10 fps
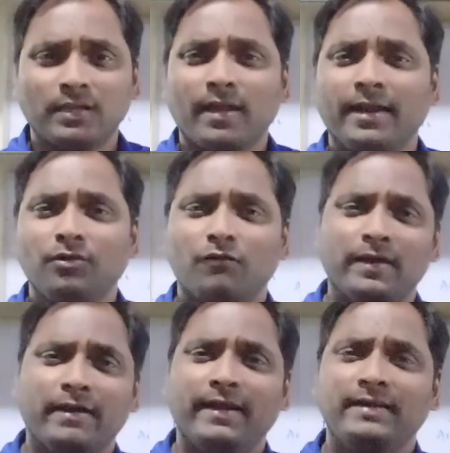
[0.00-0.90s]
the kind
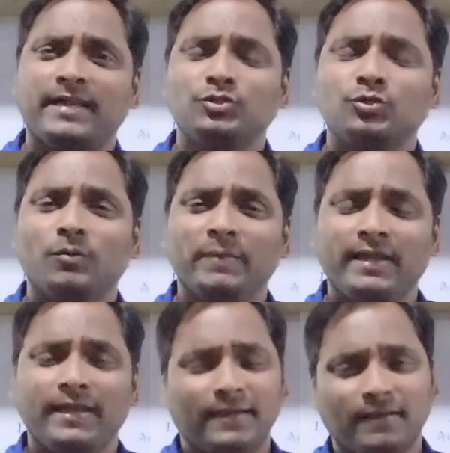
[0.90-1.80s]
of grade that you could be
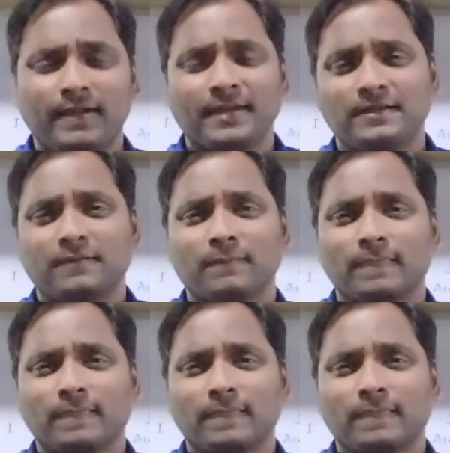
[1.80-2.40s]
getting.